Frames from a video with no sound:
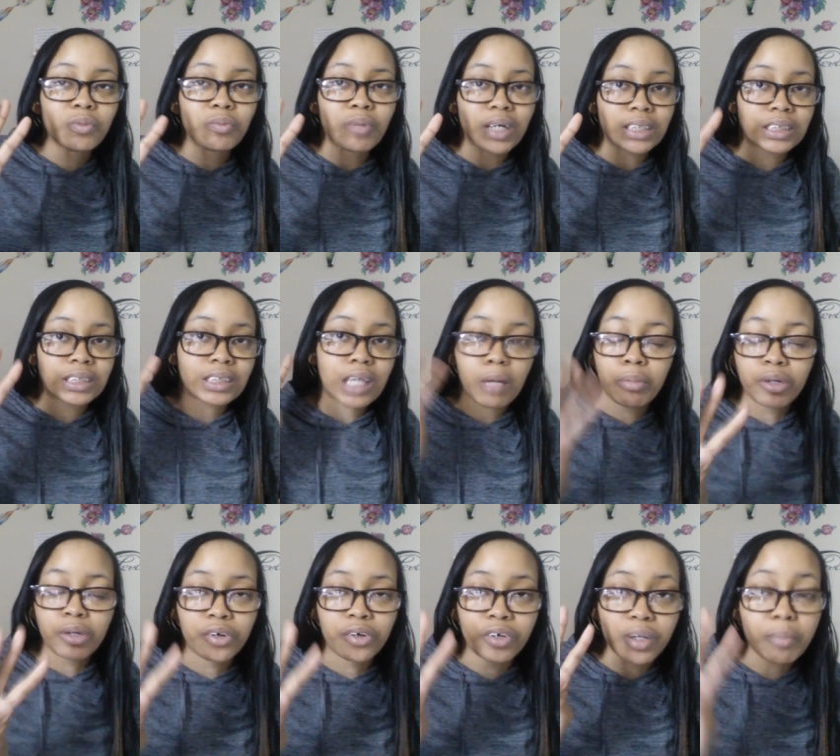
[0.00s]
by
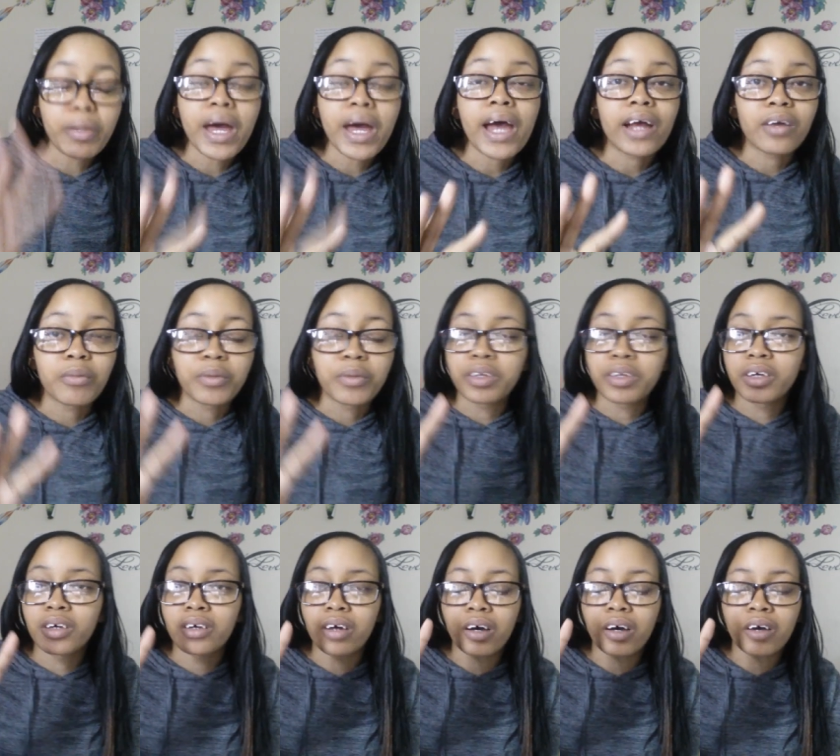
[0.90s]
stabbing her in the back with
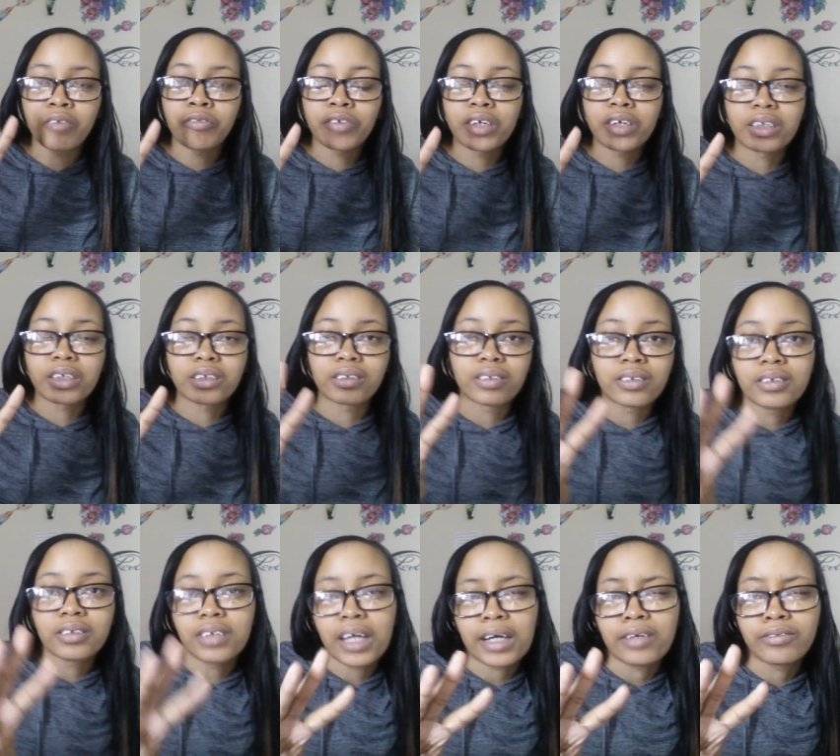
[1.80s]
a, a freaking
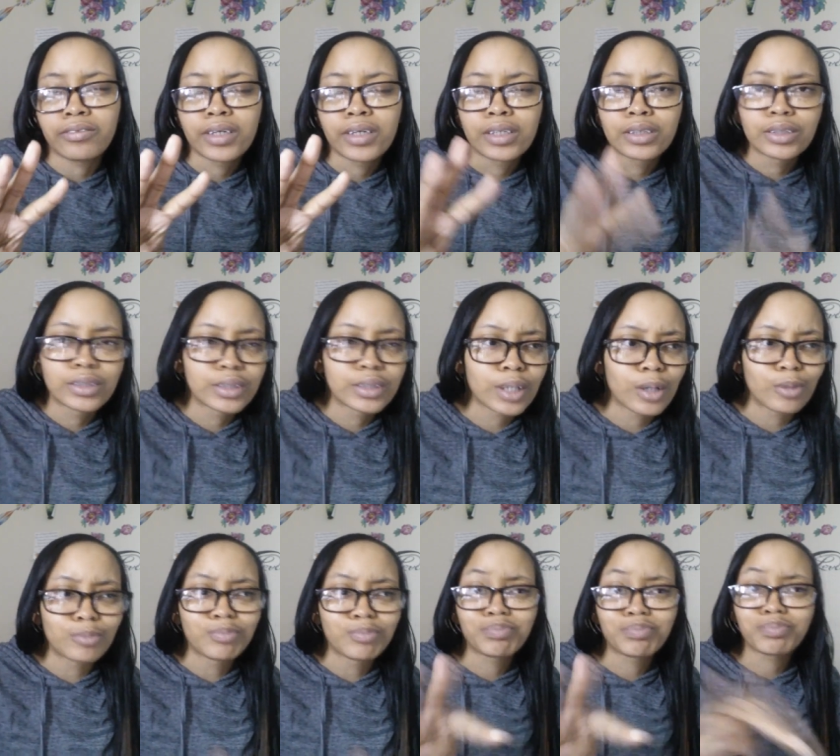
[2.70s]
knife.
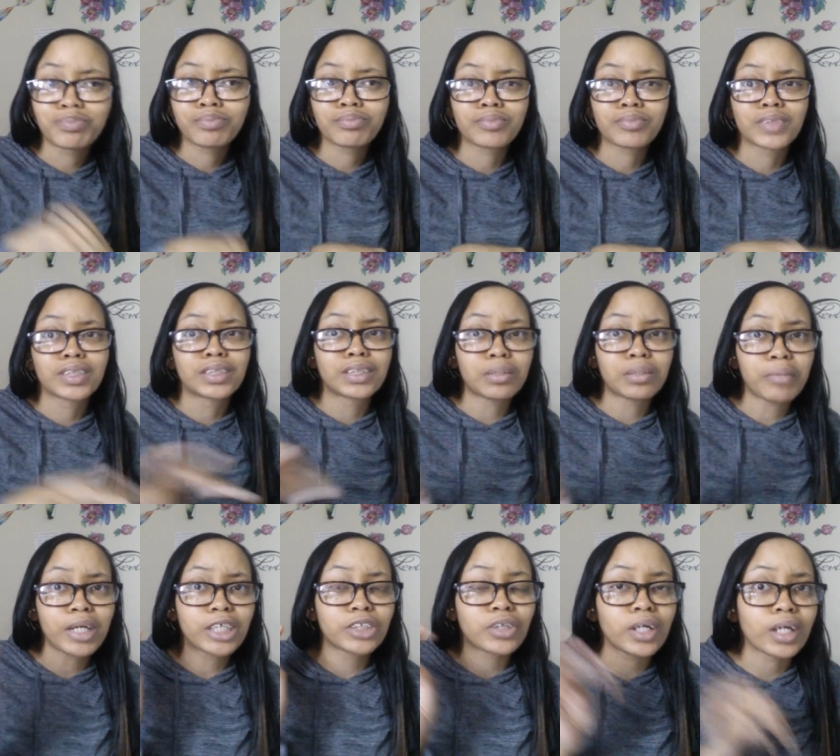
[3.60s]
So
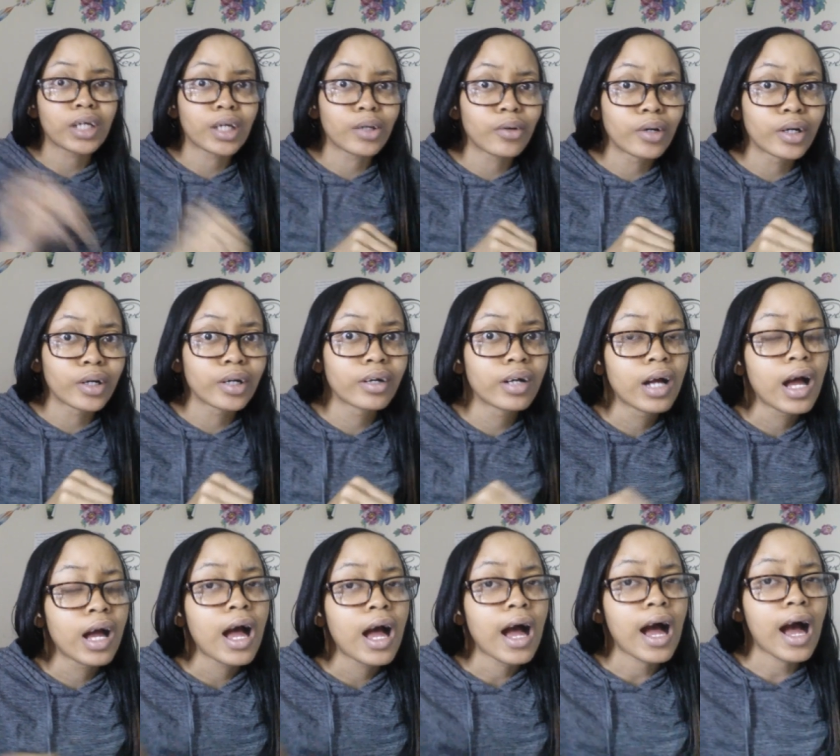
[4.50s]
somebody's trying to kill her.
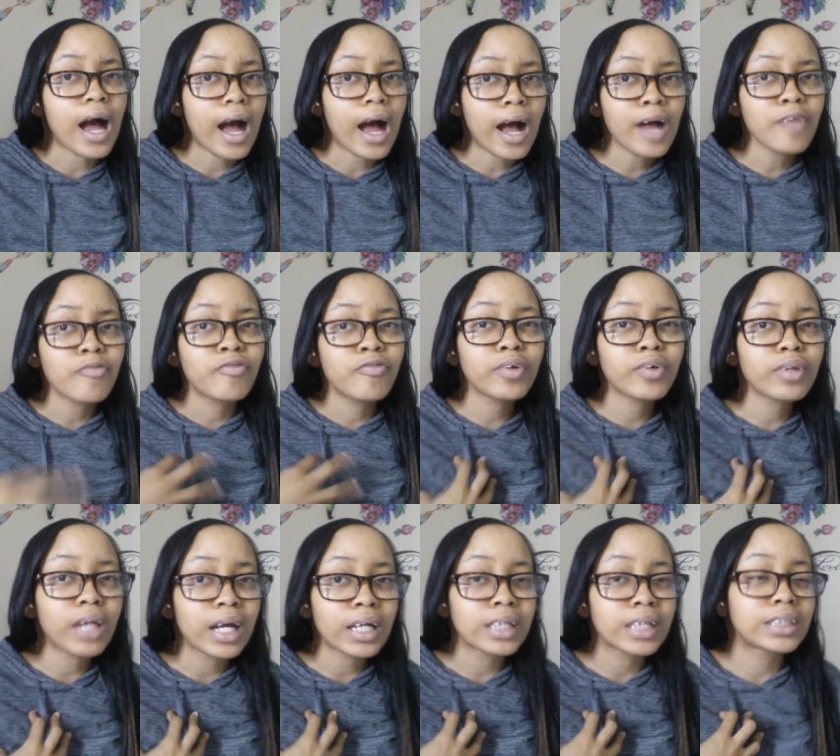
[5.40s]
I feel
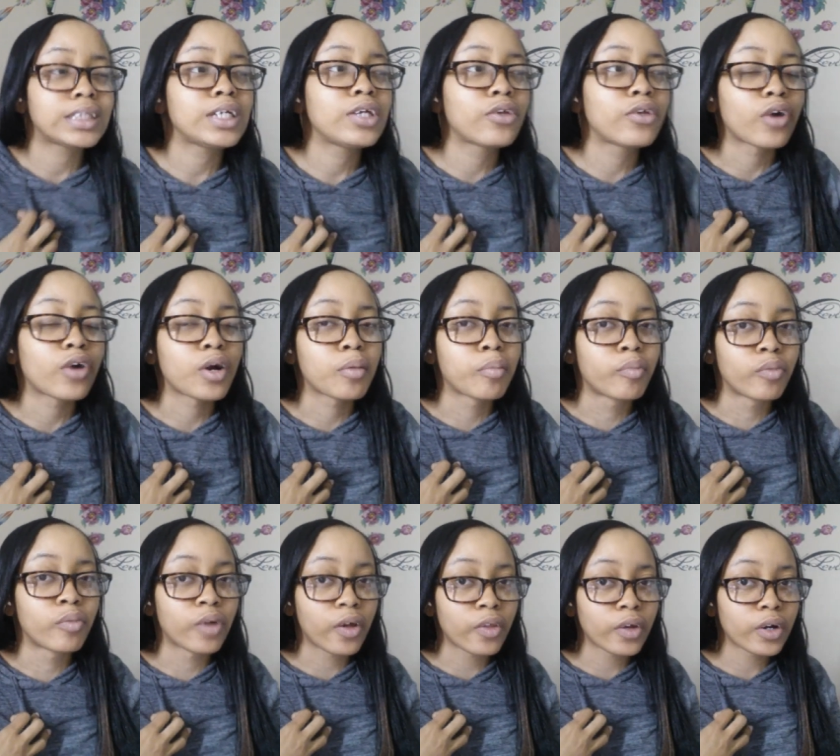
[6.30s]
like it's either her
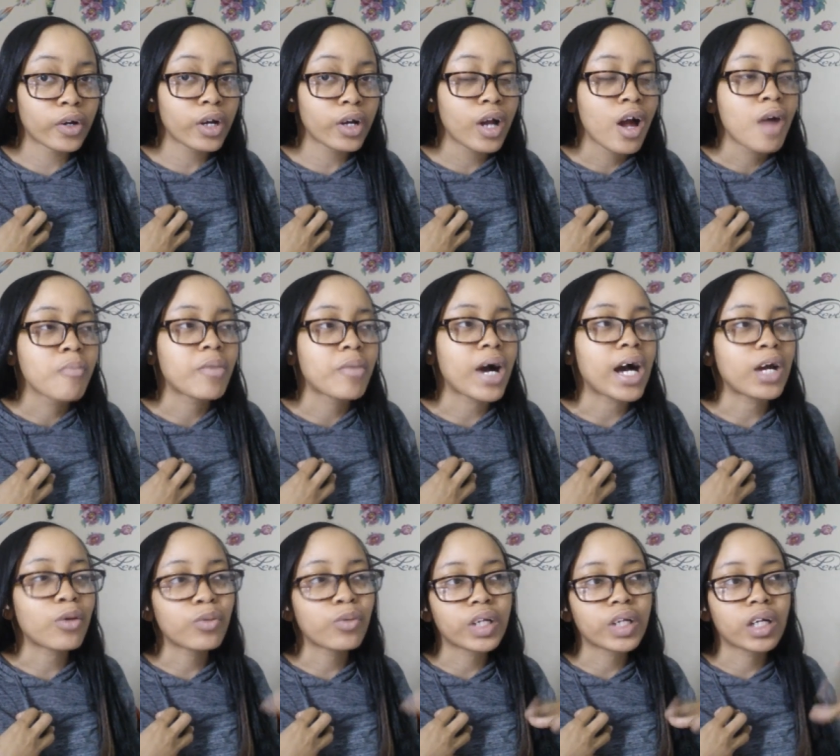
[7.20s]
brother, but I
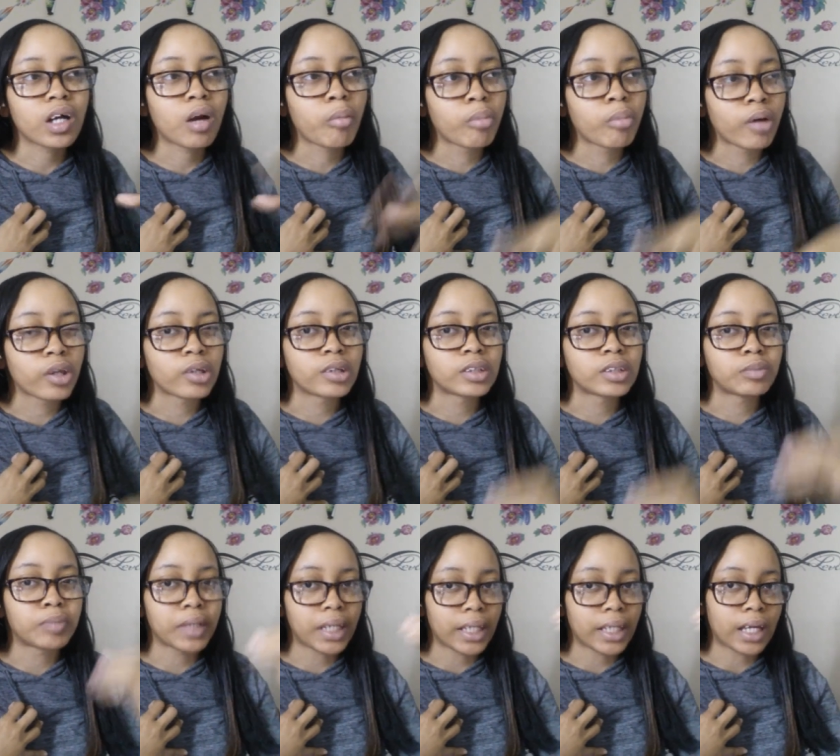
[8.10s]
don't think her brother is
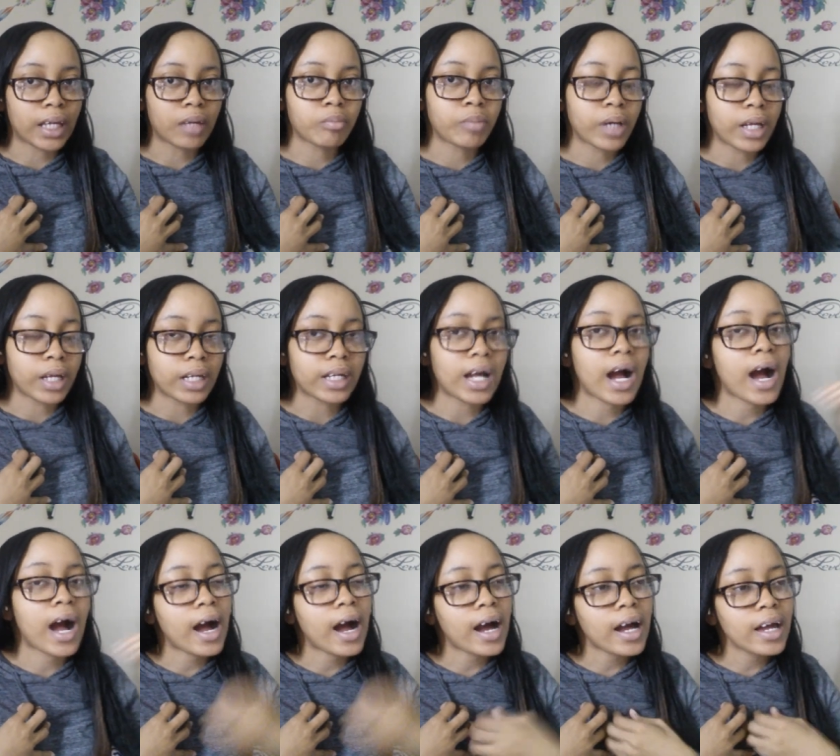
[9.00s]
being that petty.
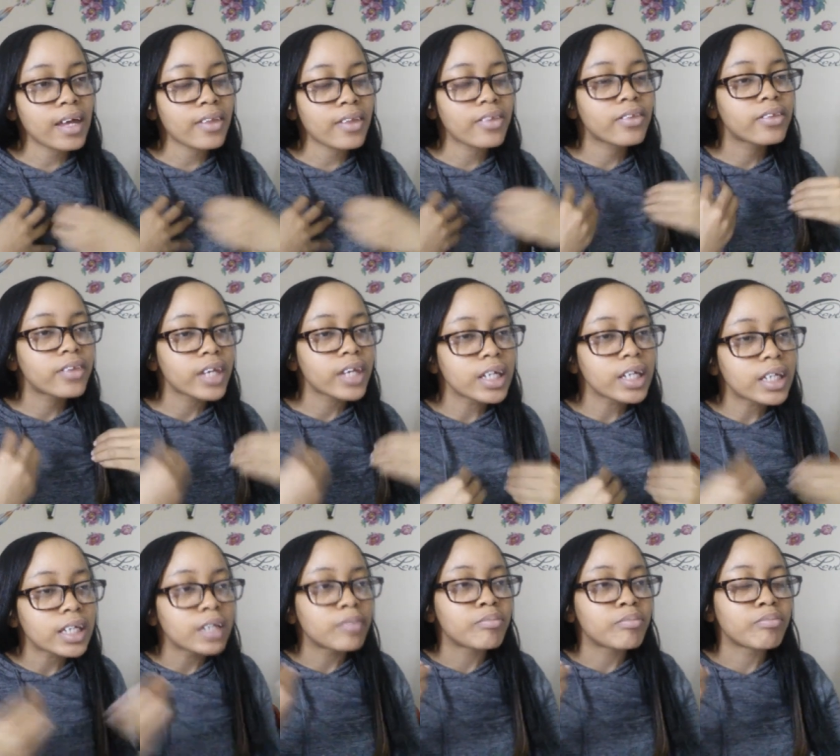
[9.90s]
I
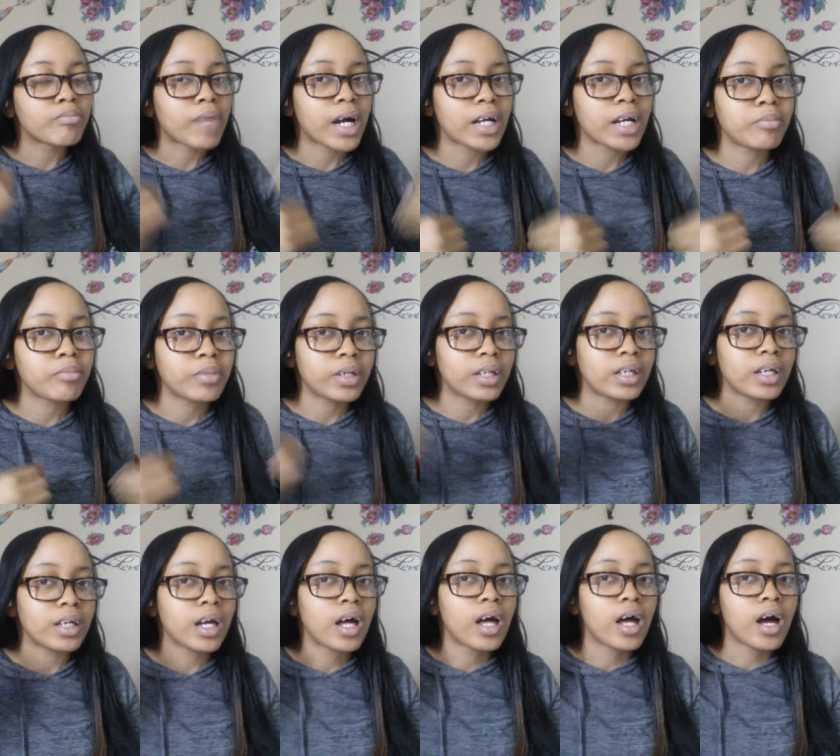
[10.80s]
think it might
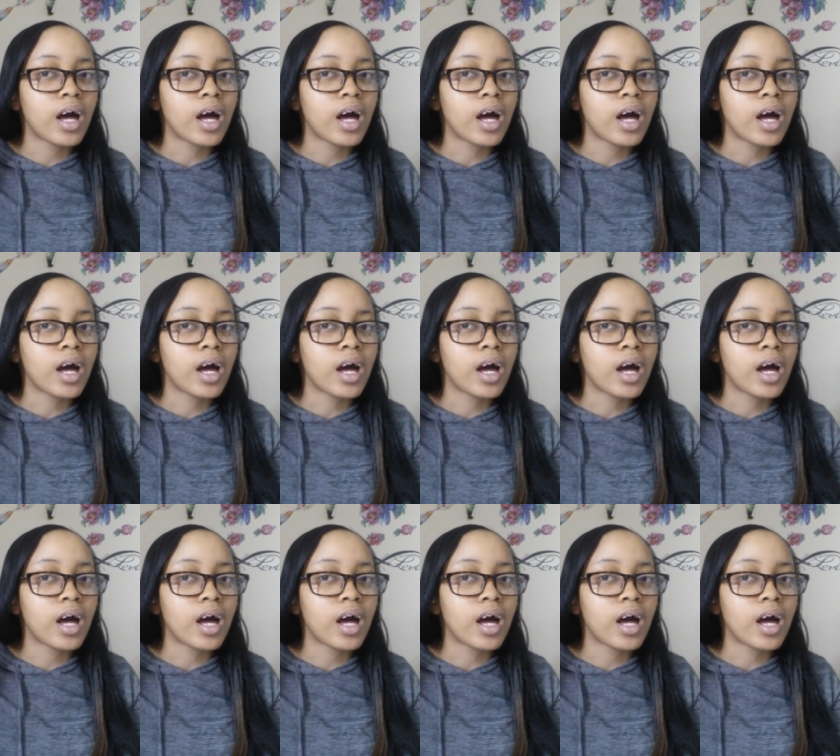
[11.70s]
be